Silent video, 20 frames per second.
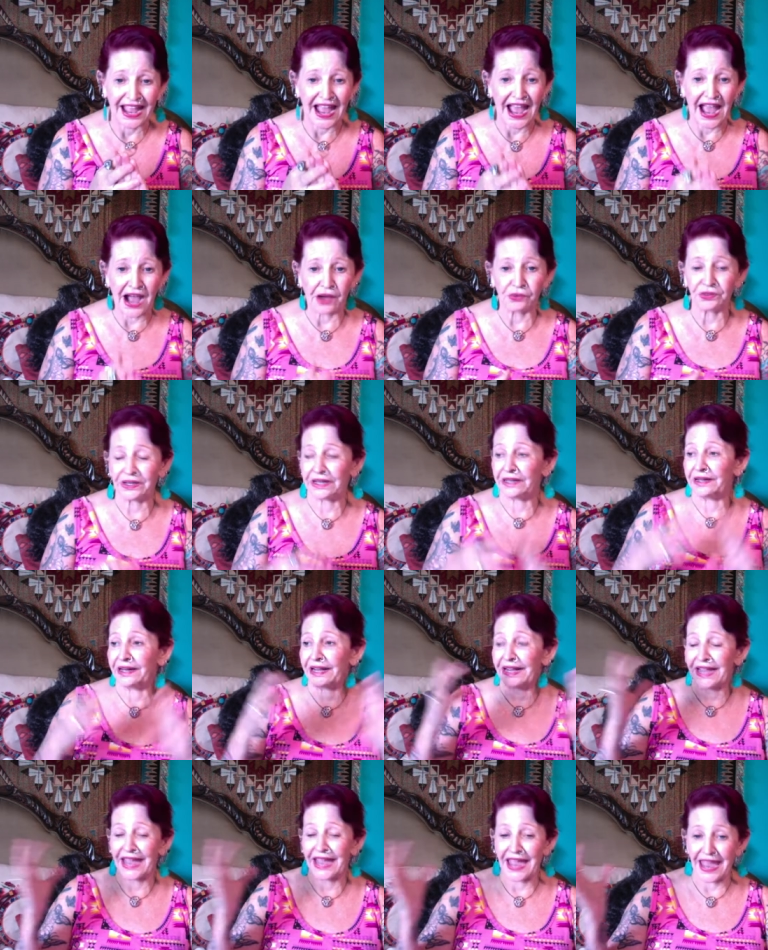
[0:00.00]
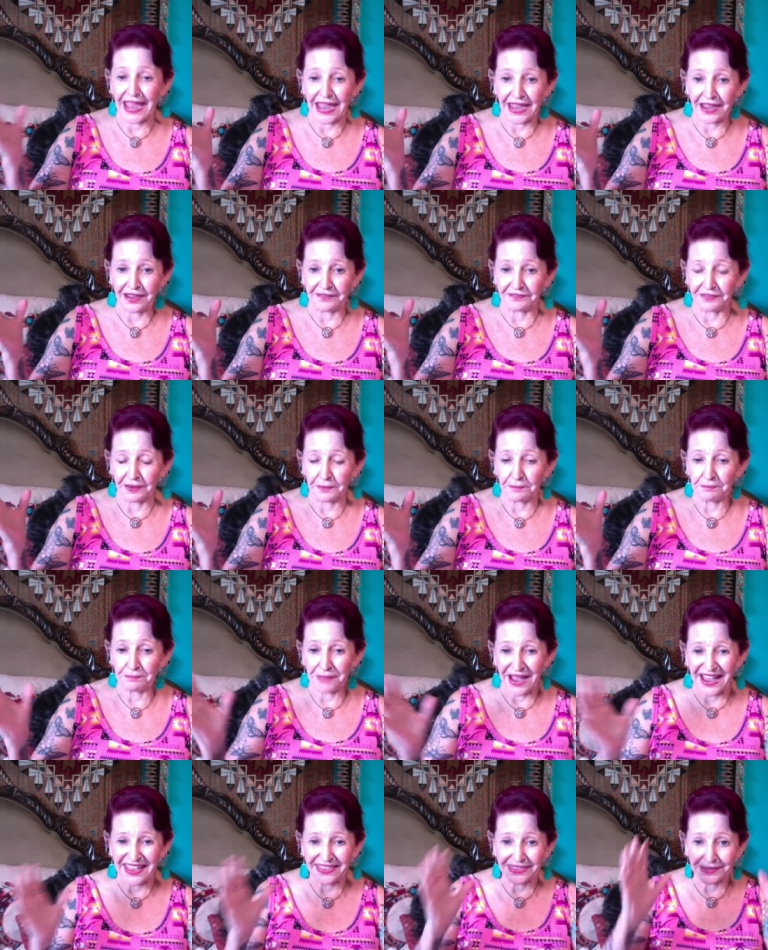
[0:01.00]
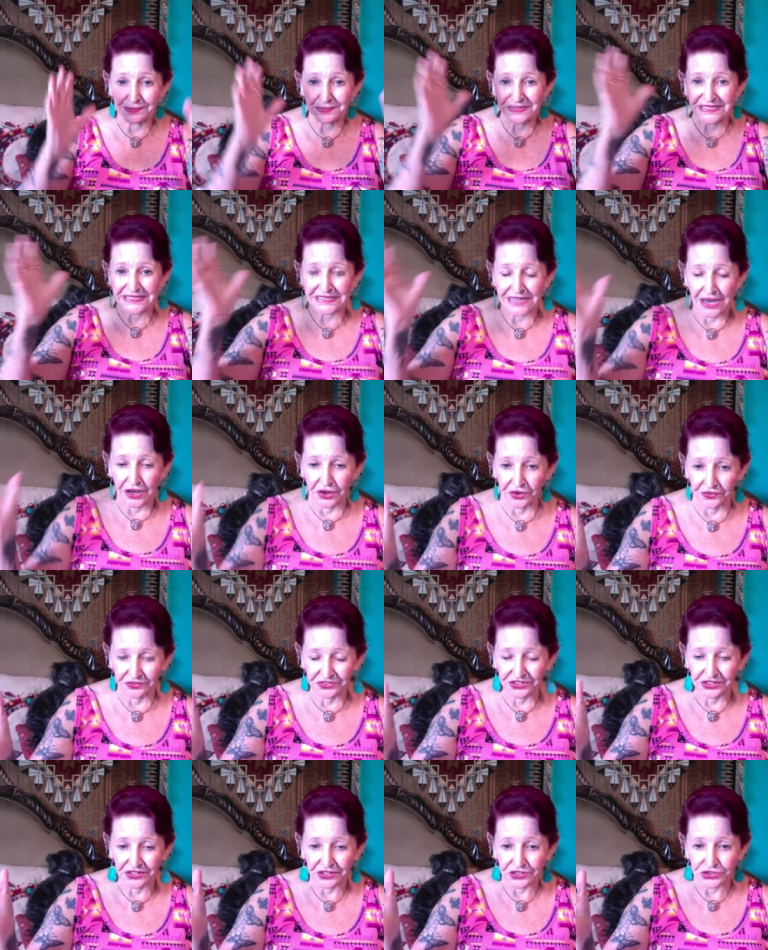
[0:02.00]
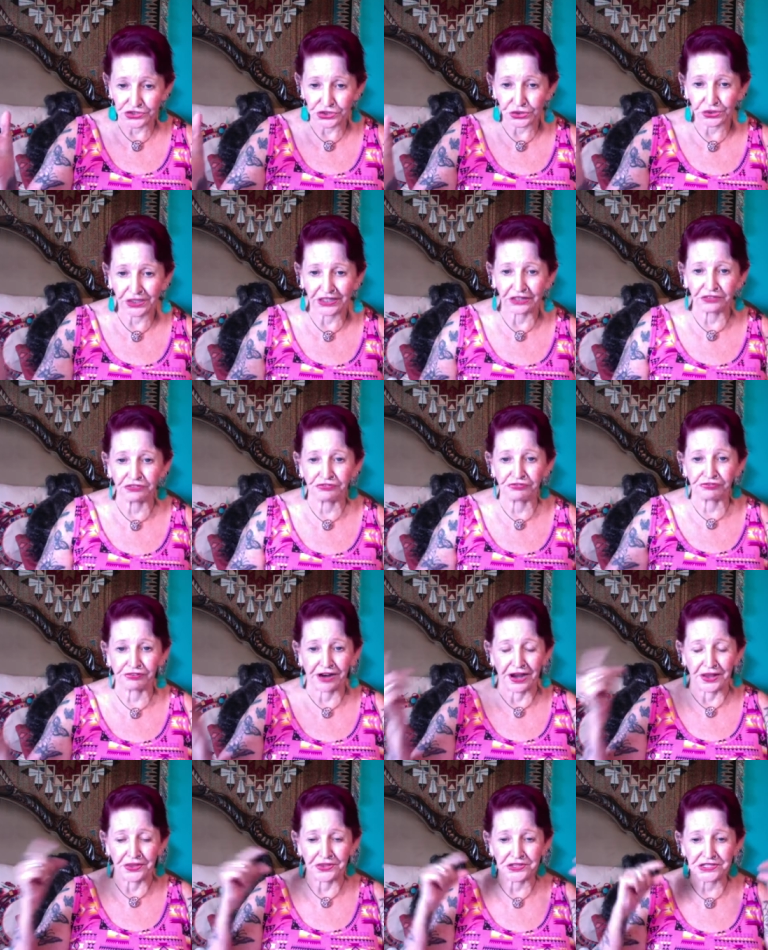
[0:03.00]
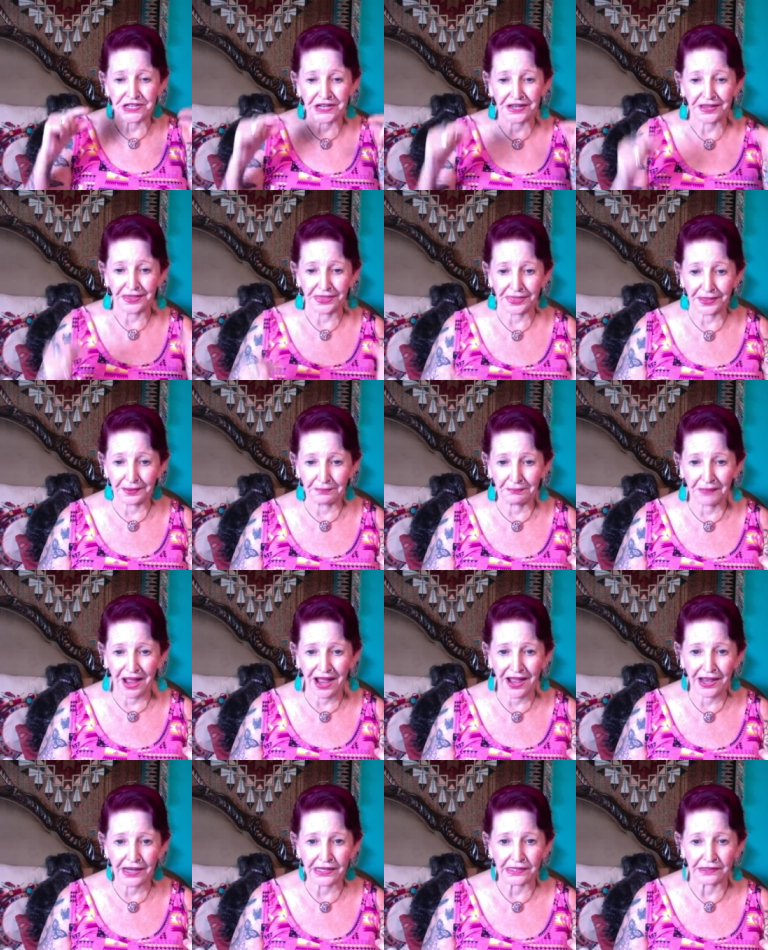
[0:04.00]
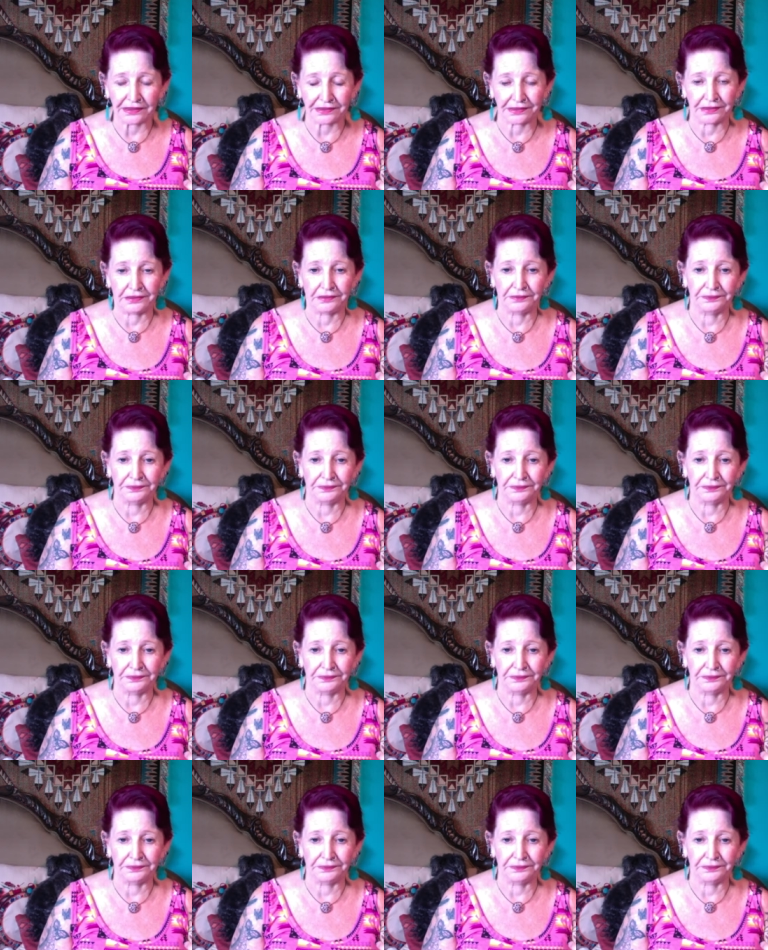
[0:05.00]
out in a cave by themselves to confront the mind.